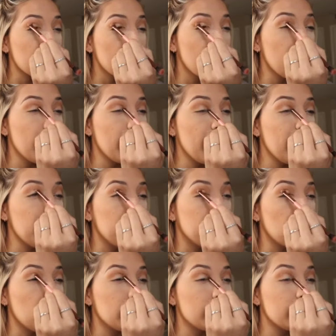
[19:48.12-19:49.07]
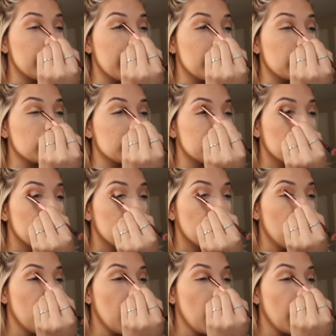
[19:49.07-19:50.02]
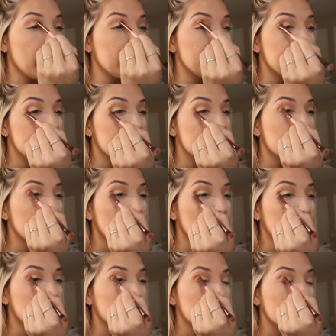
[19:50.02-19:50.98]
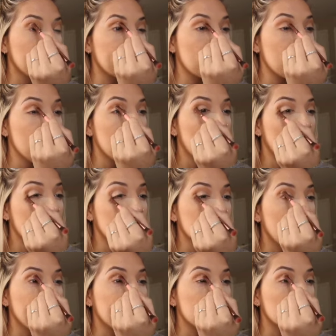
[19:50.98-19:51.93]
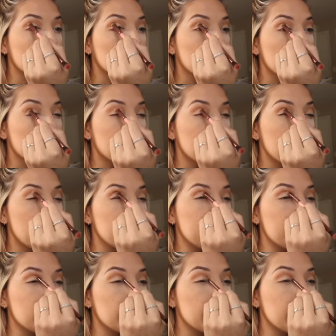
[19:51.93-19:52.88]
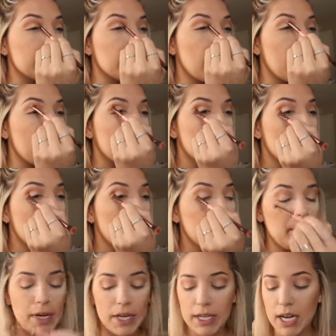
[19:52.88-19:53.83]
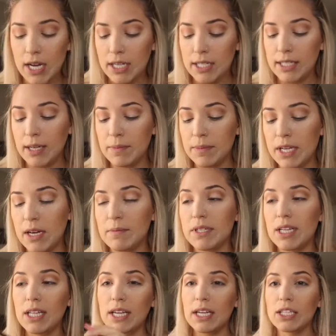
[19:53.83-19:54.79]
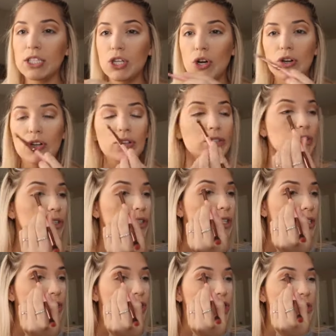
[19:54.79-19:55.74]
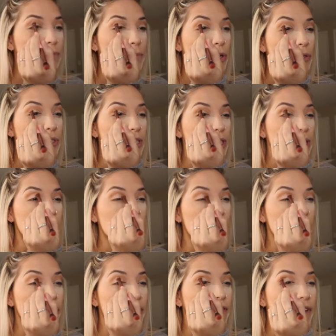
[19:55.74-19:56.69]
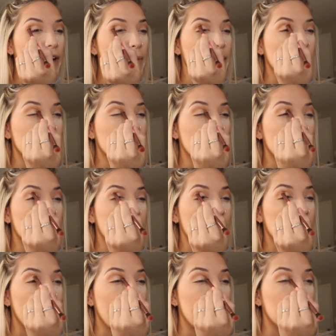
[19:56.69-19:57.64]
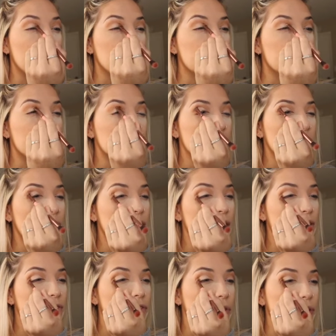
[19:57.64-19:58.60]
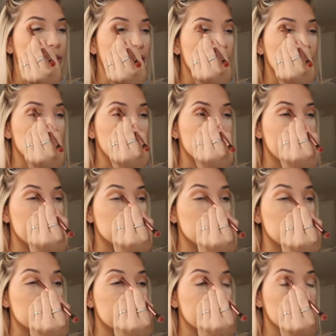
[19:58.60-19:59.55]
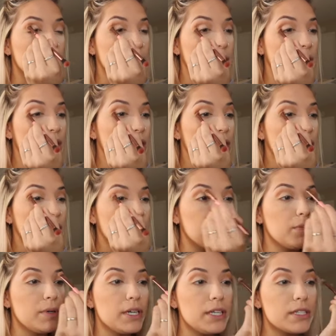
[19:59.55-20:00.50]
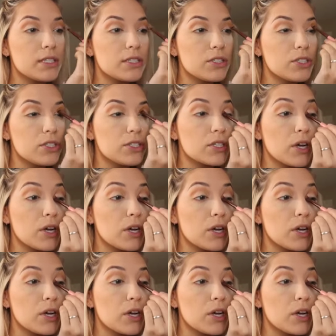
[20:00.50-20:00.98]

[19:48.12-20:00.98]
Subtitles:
I have blonde hair, so I tend to go for like a lighter look most of the time, but sometimes I like a darker look, just mostly though if I'm like going out, not like for an everyday look for me, but just